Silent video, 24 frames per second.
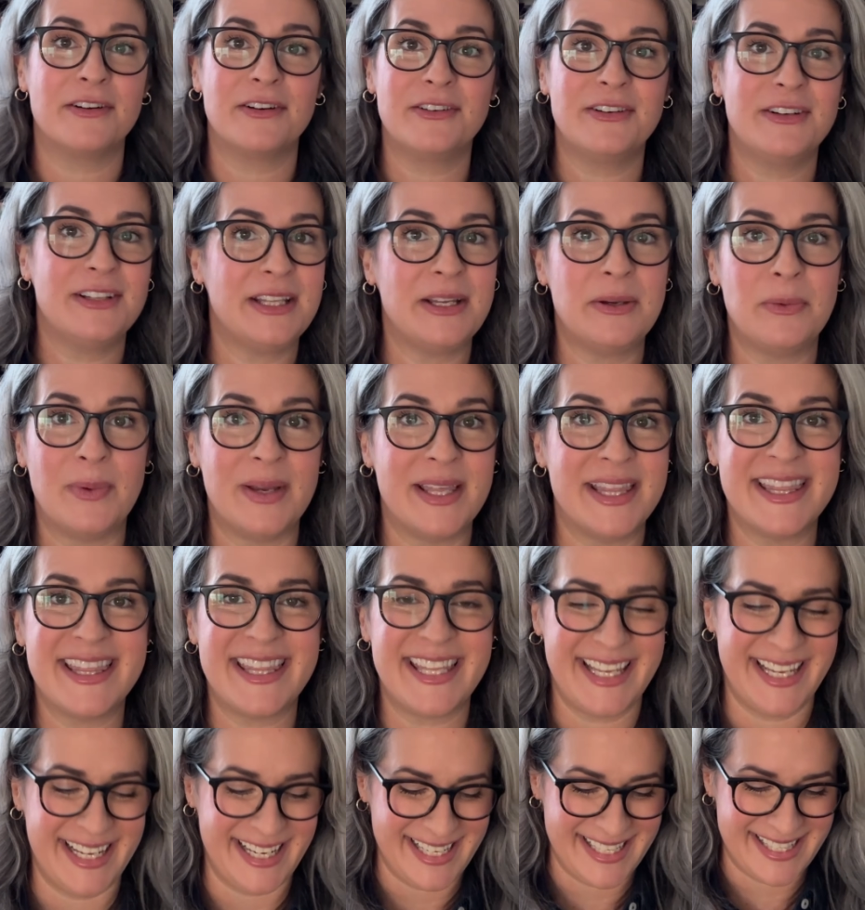really win
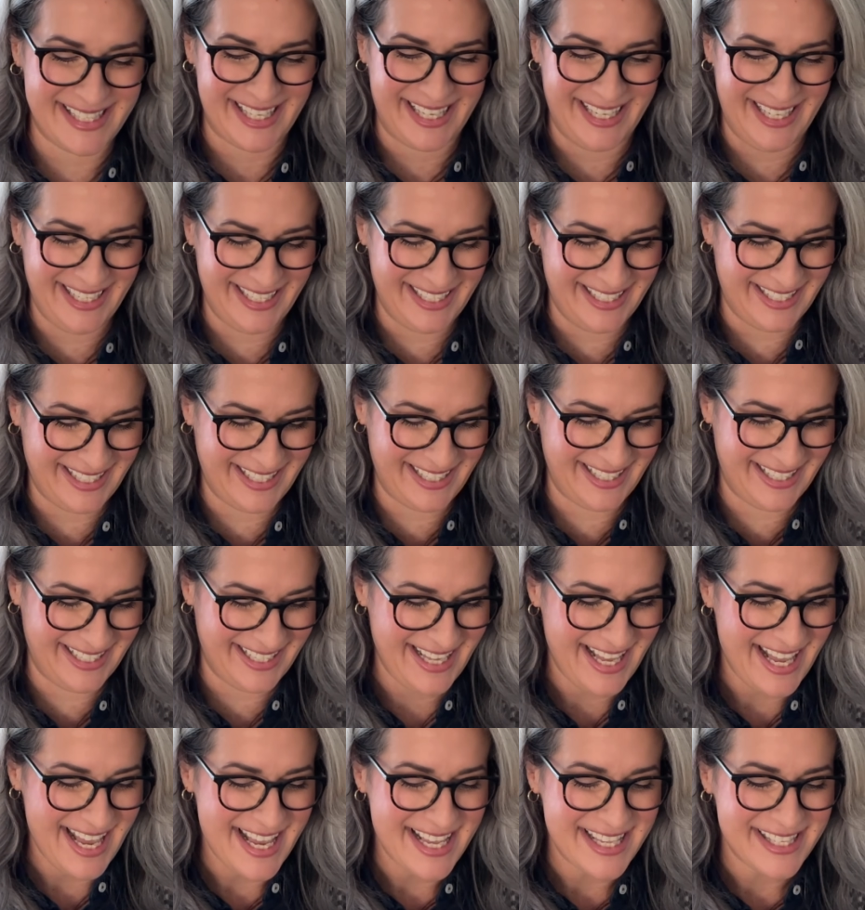things.
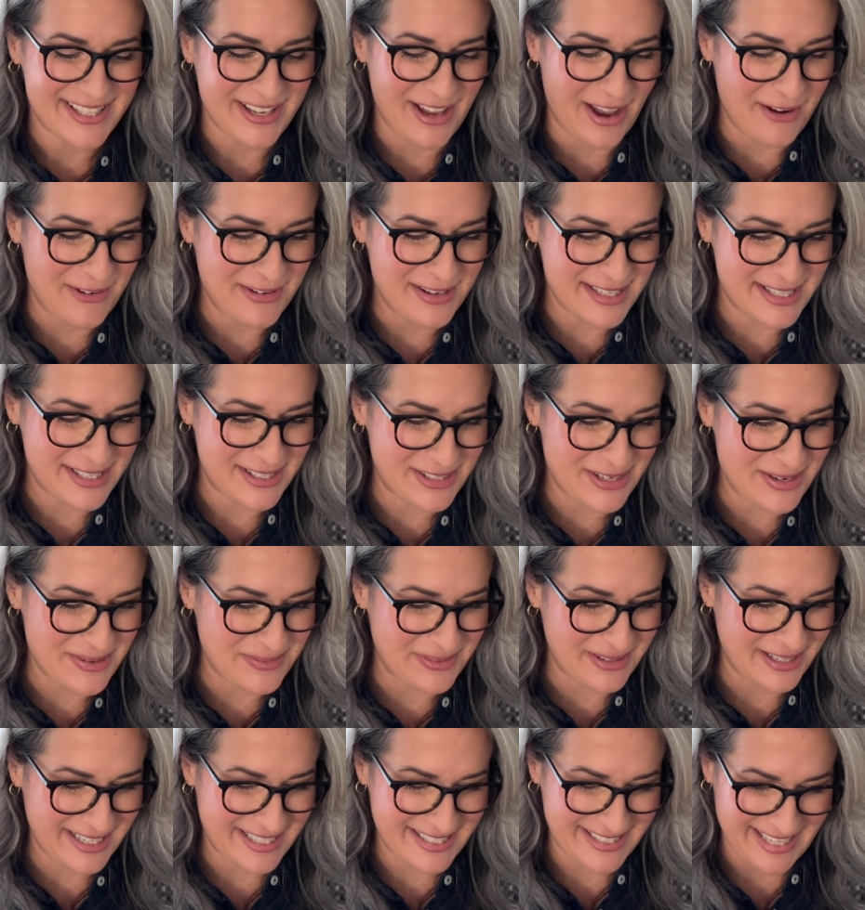So I was super
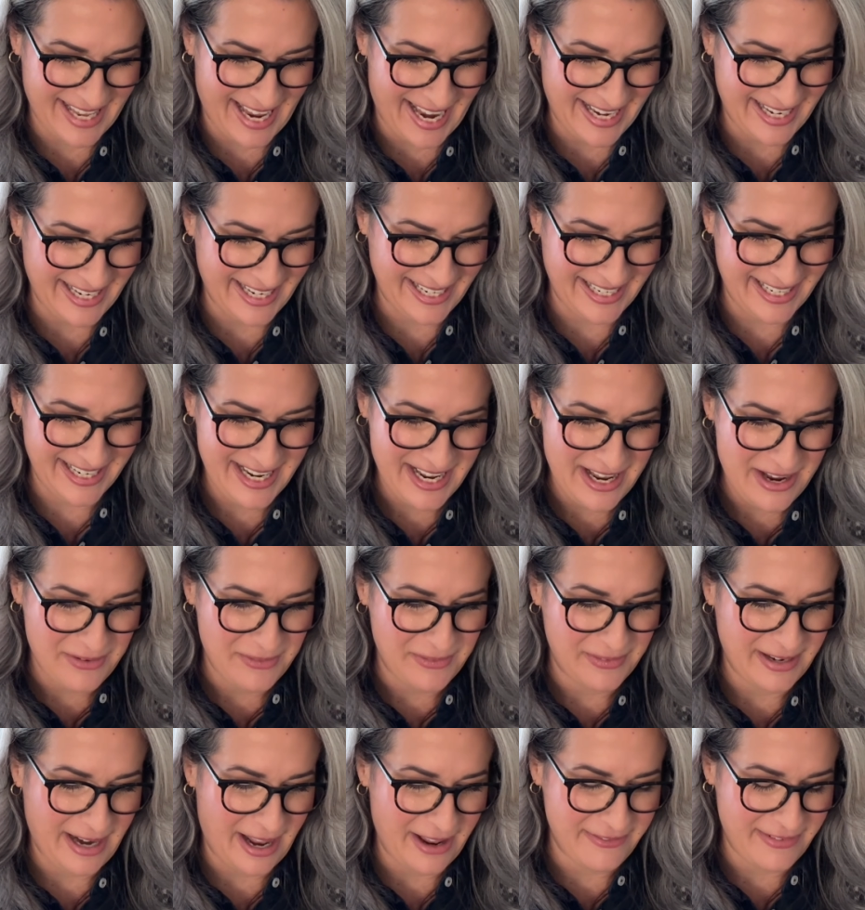excited
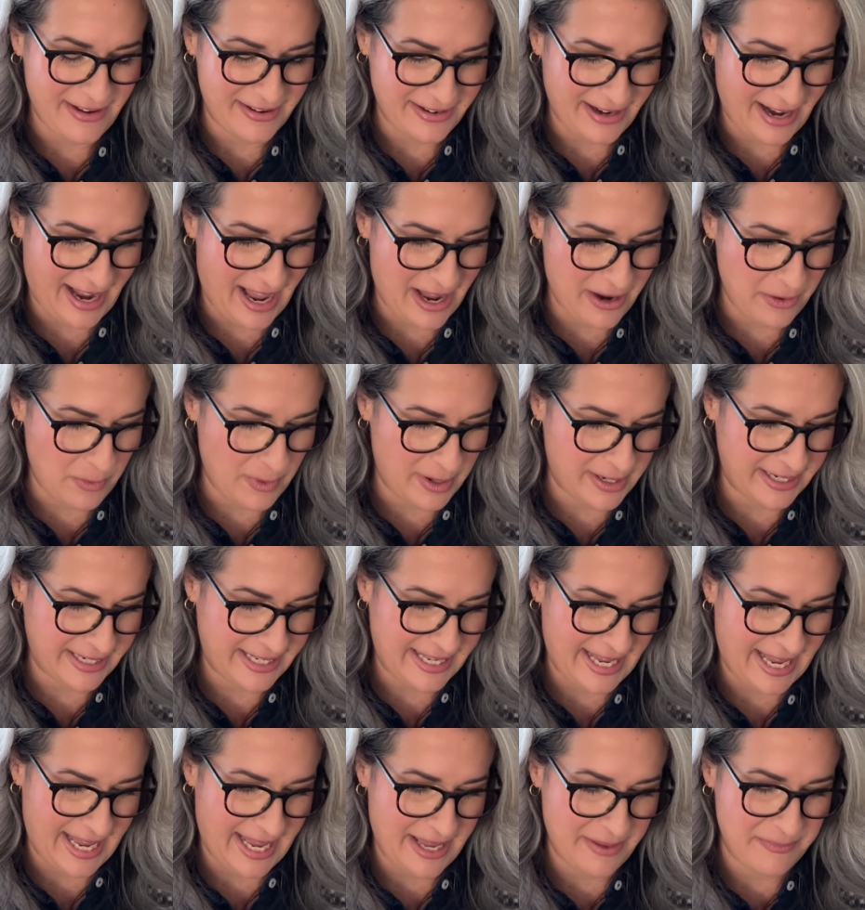when I found out I won a
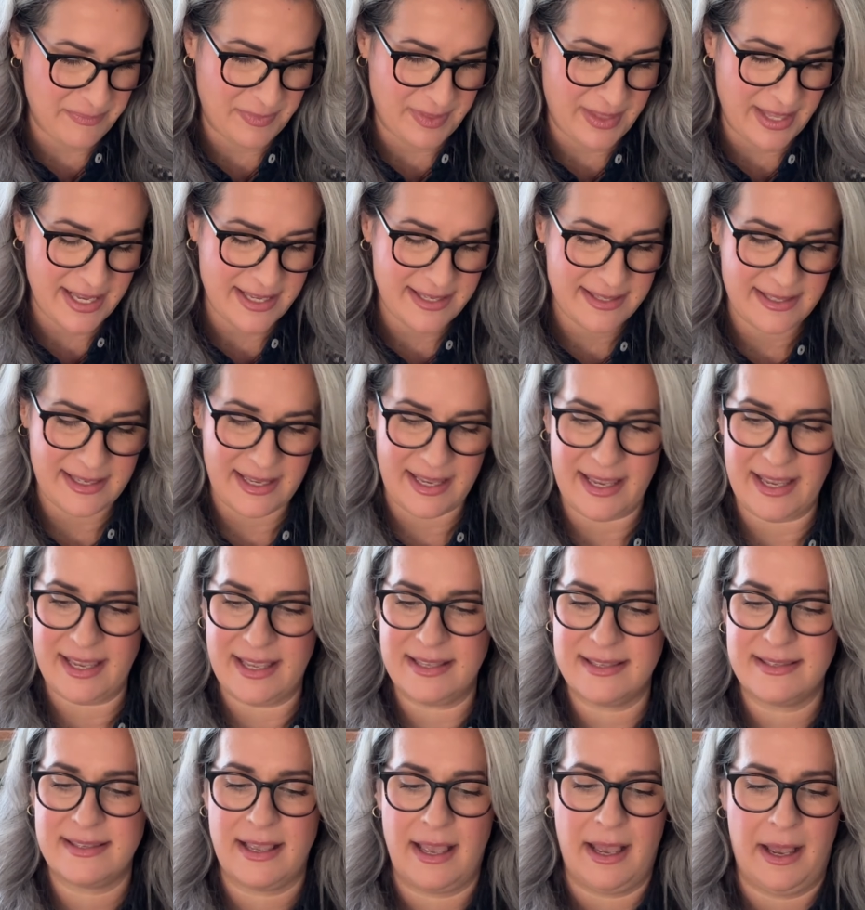kit. This
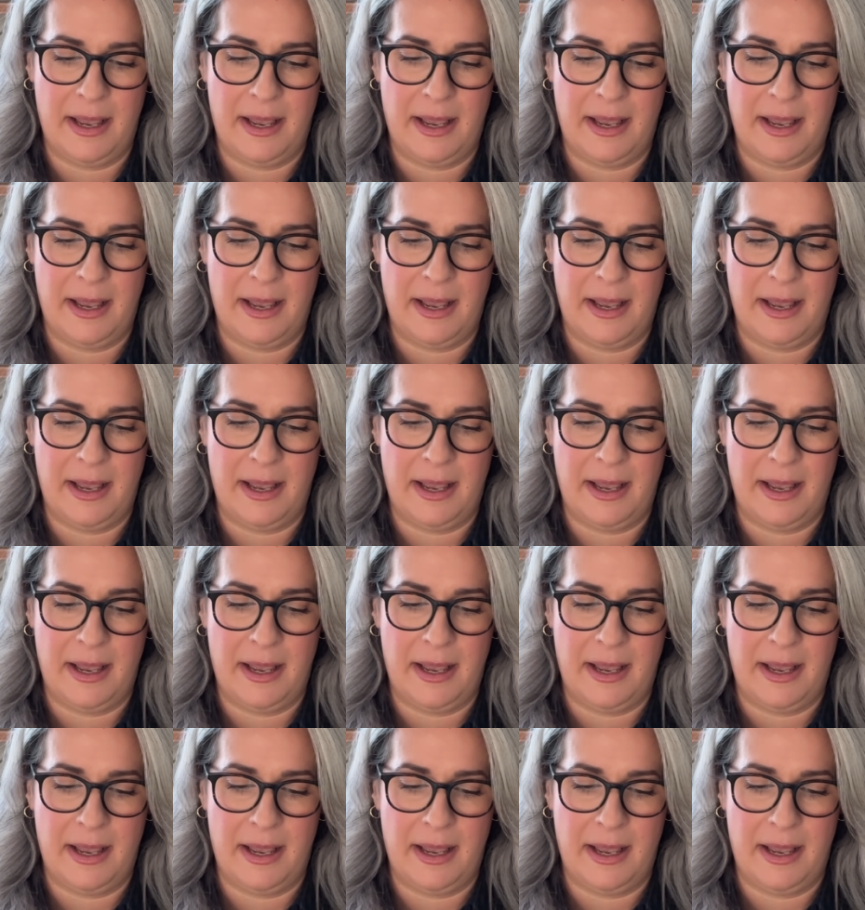is